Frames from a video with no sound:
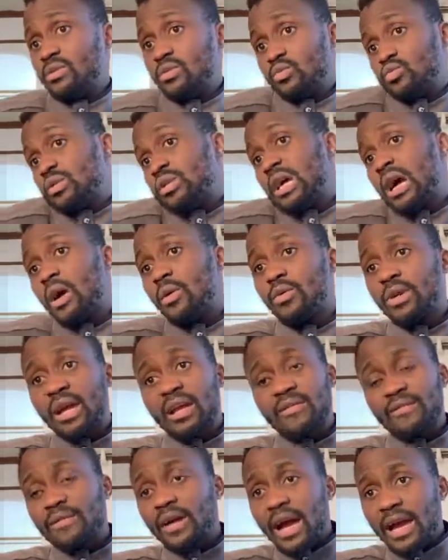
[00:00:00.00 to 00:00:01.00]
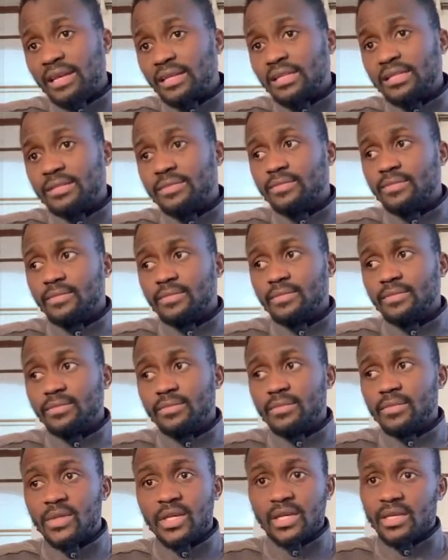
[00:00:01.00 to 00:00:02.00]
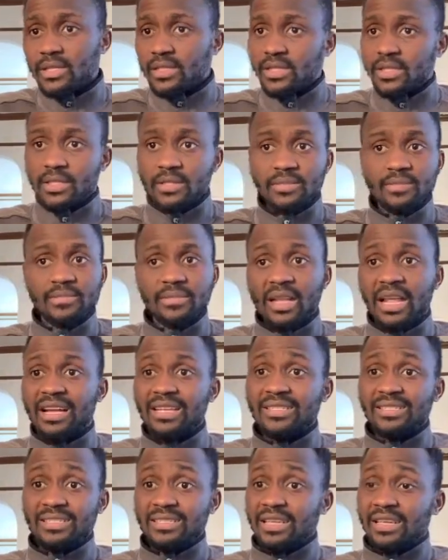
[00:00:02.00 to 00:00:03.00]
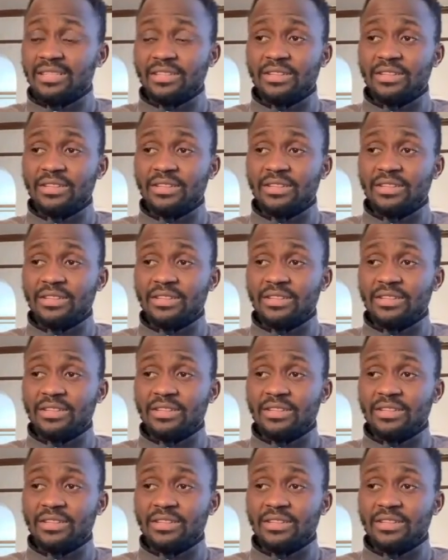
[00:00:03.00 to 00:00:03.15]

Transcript: what I would advise is, as